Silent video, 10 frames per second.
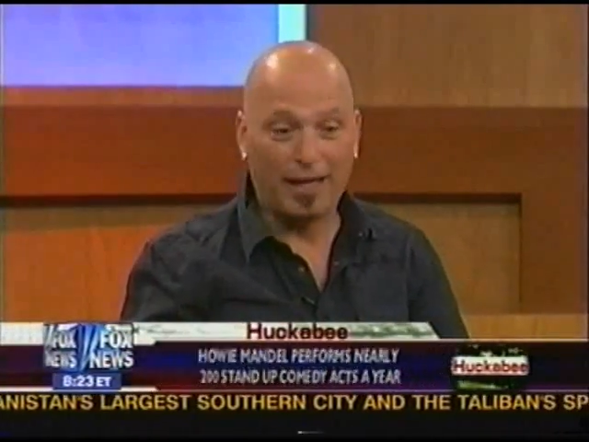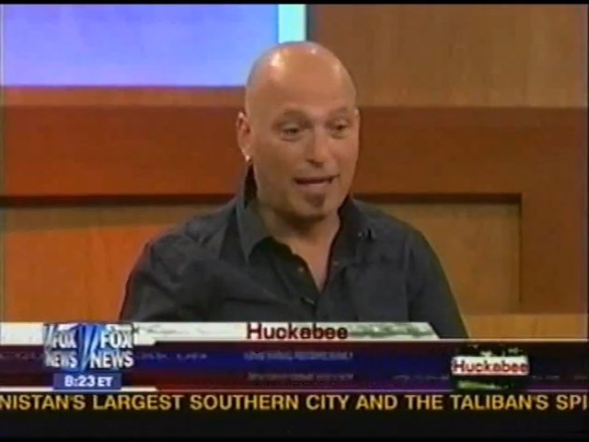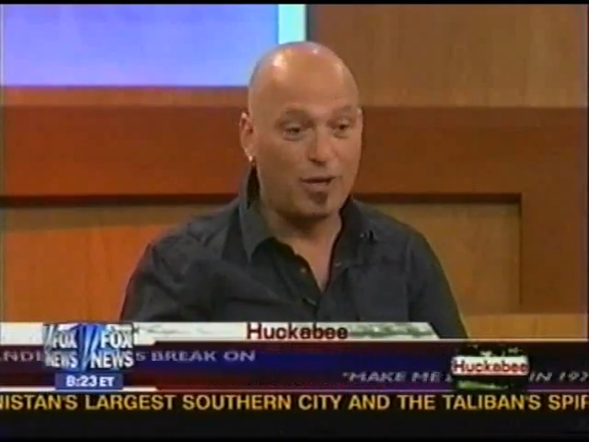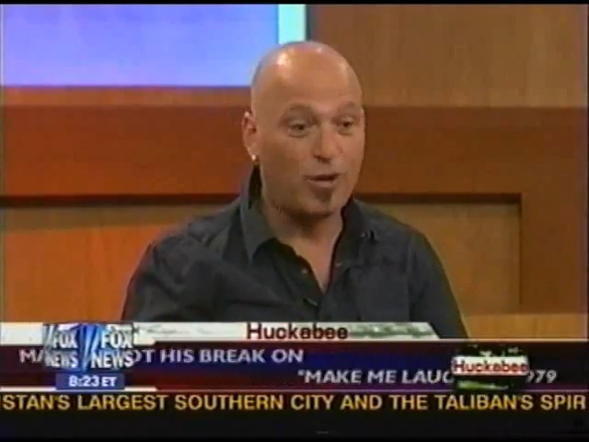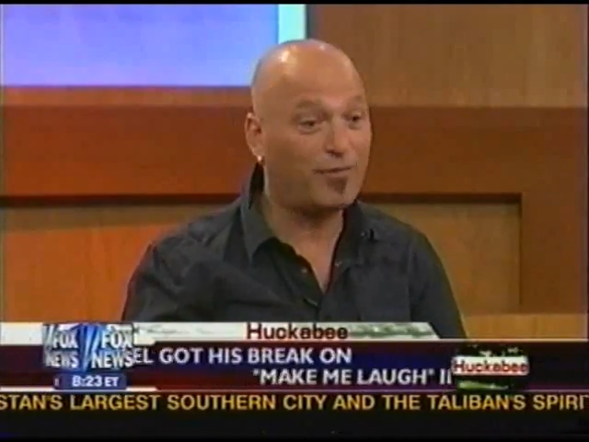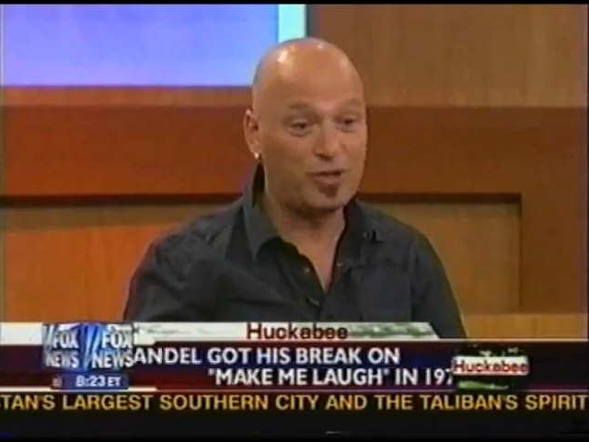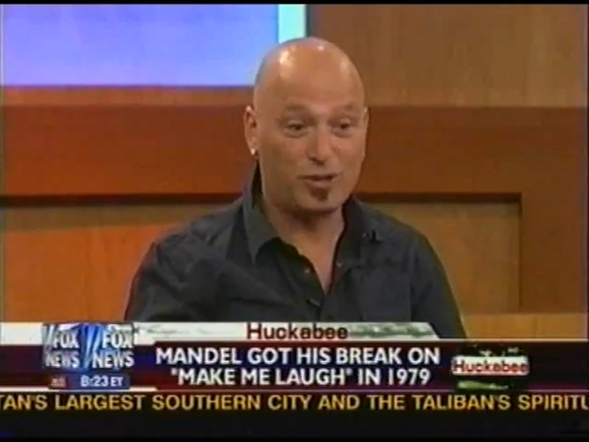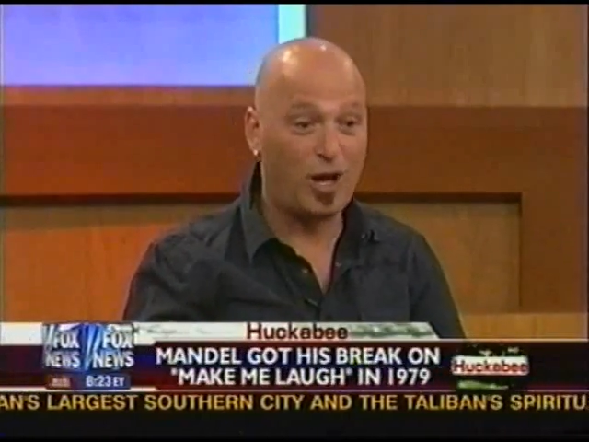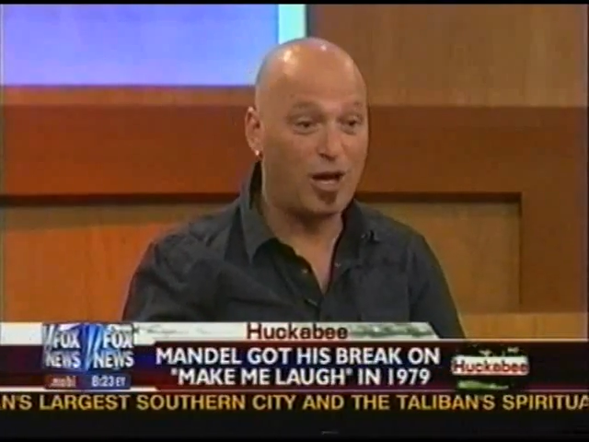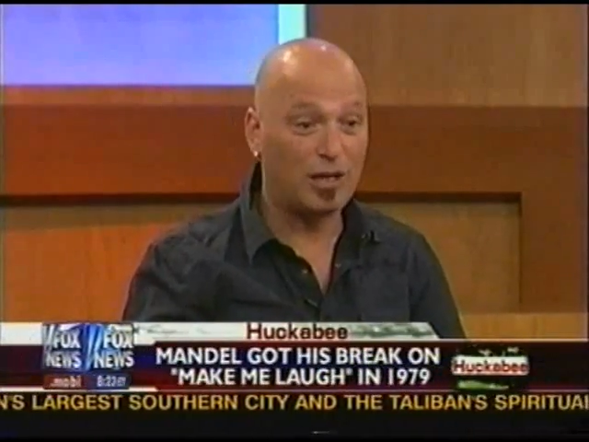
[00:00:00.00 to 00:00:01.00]
And I don't have a
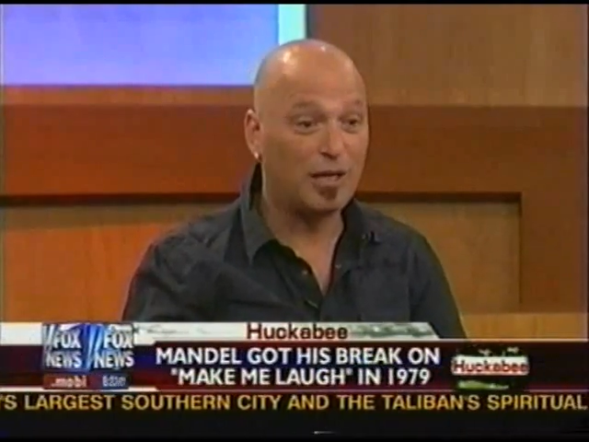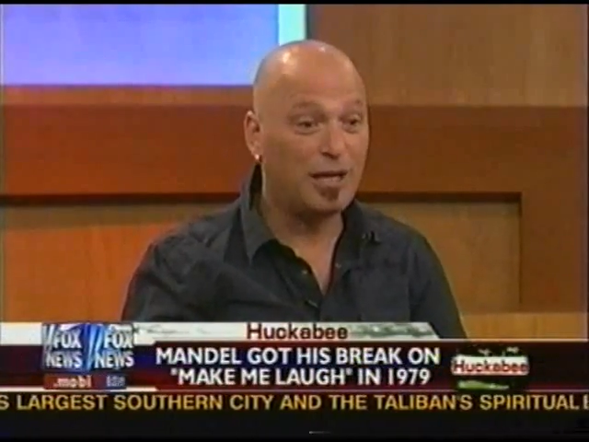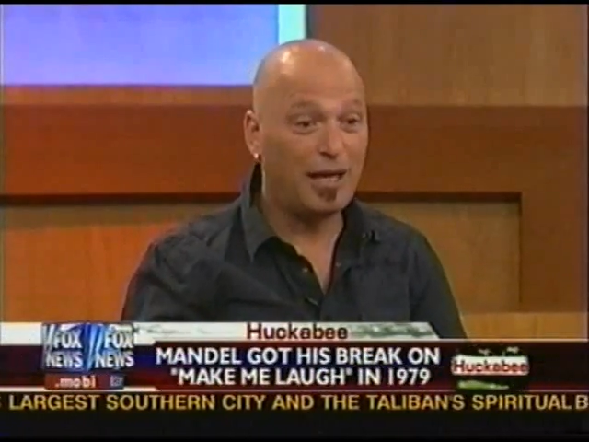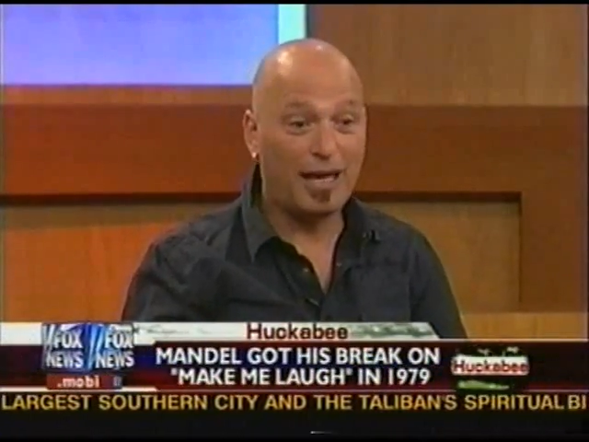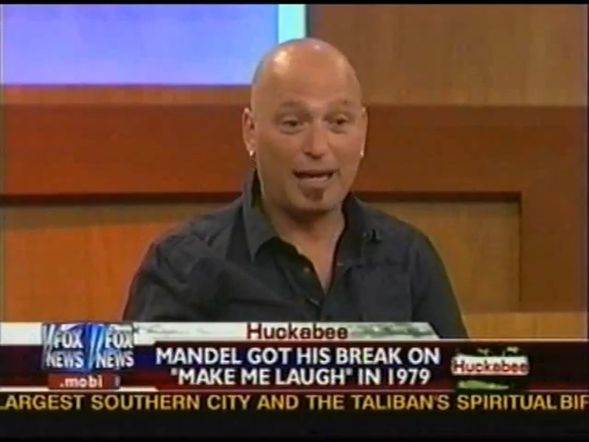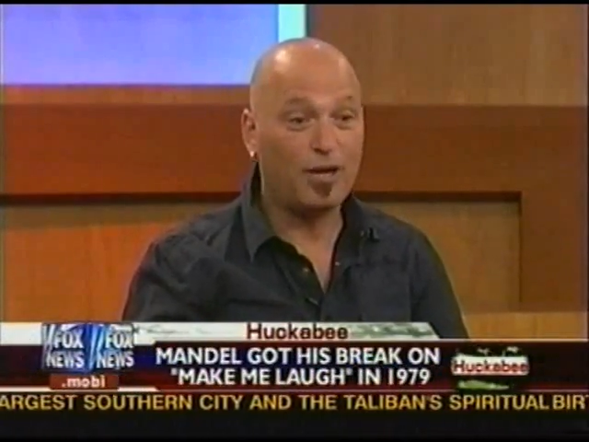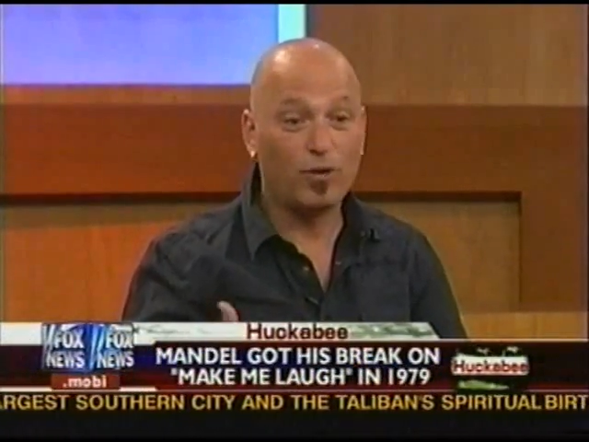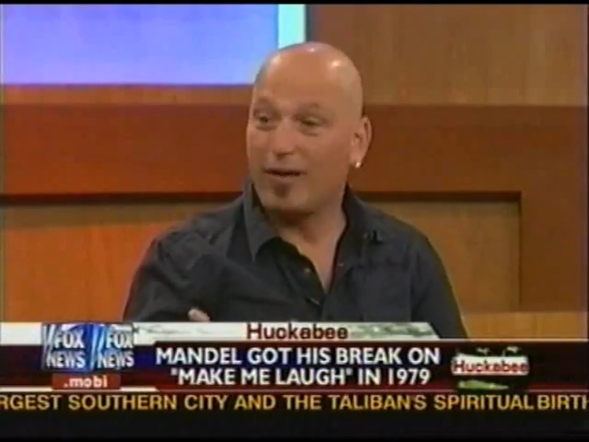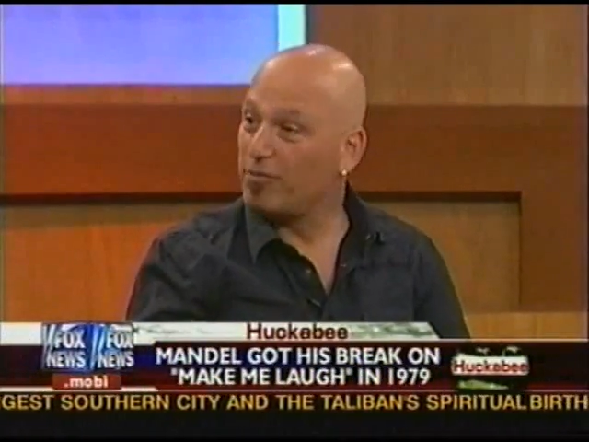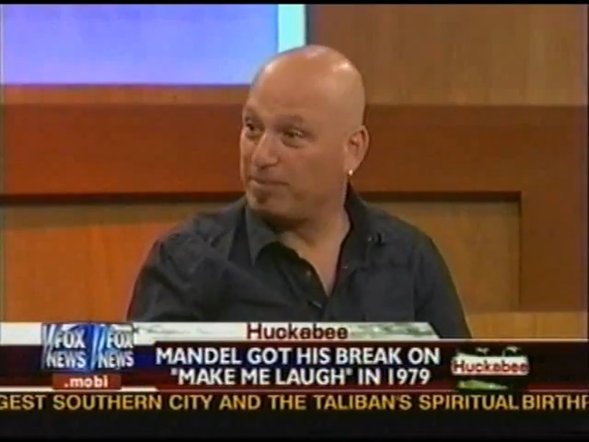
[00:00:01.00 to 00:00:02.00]
song, and I
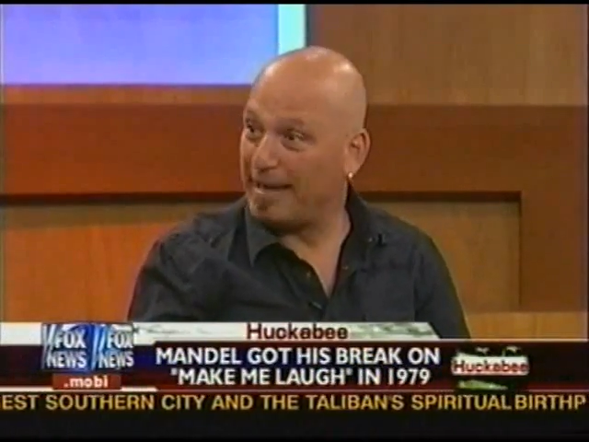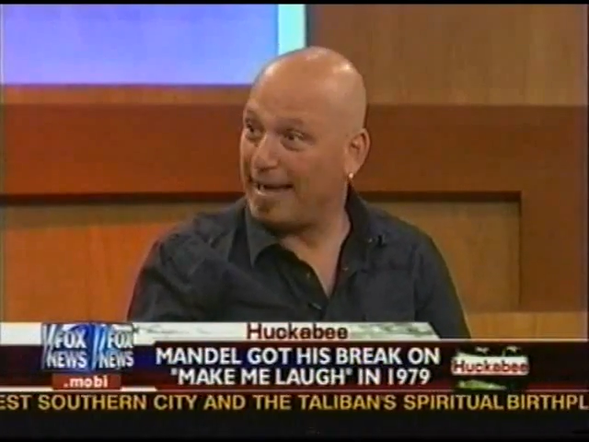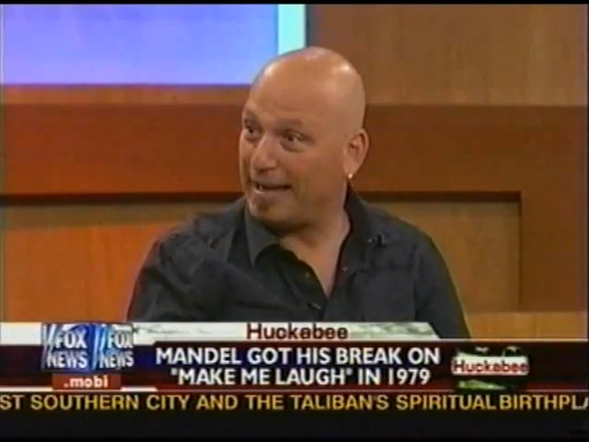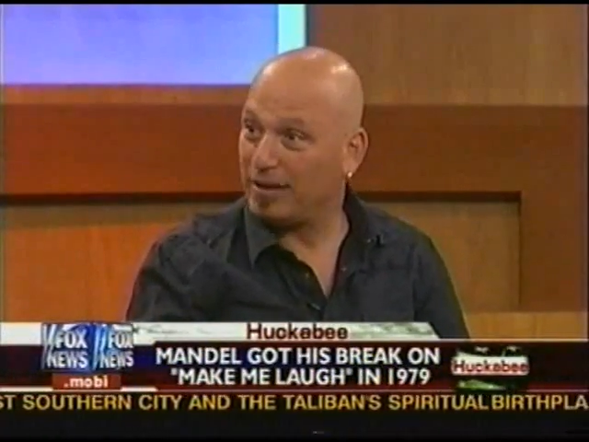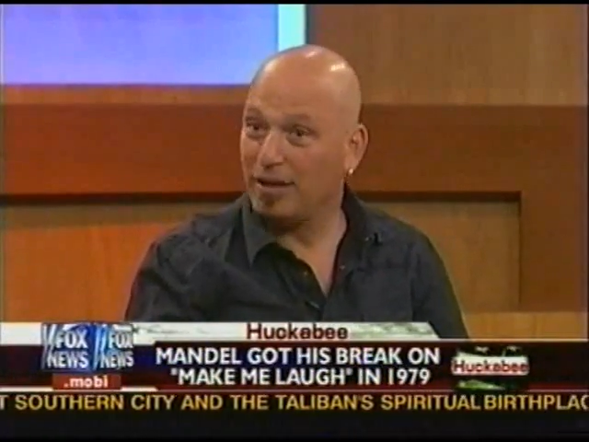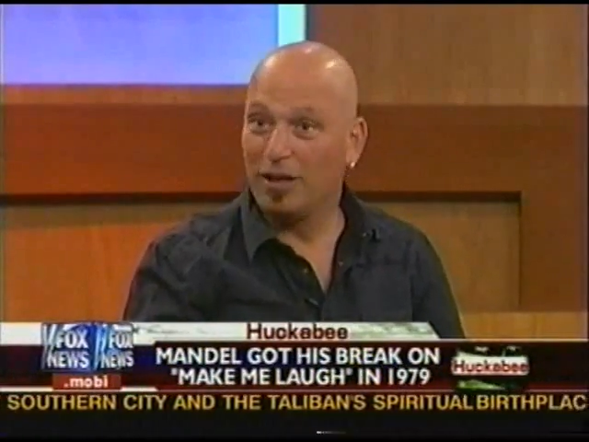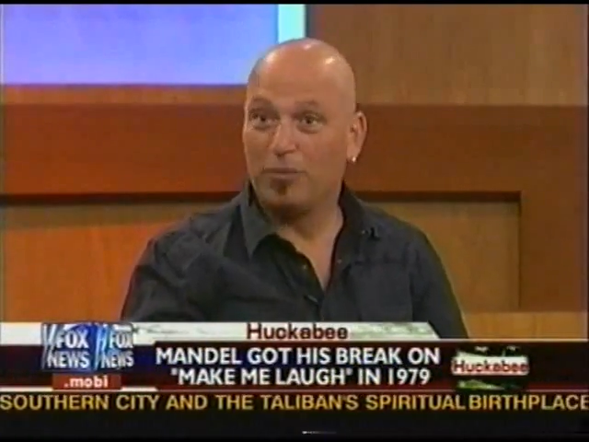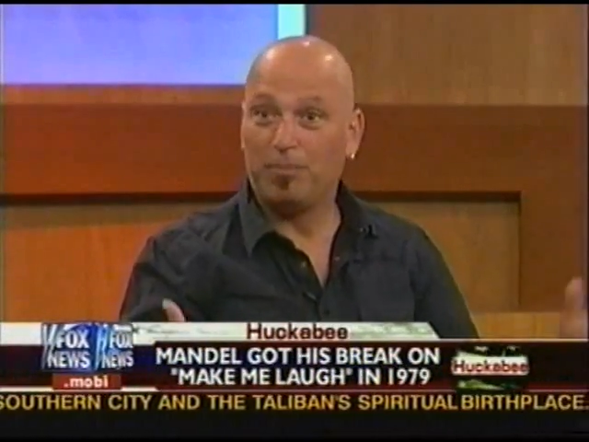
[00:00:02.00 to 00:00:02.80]
don't have a plan,